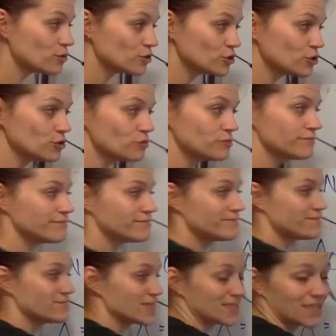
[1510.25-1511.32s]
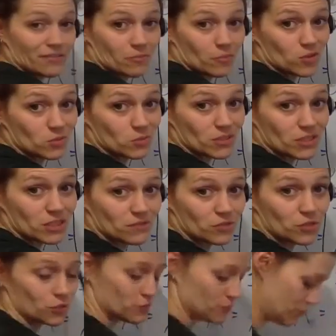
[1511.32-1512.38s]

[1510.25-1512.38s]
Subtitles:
2 because I have a multiplicity of 2.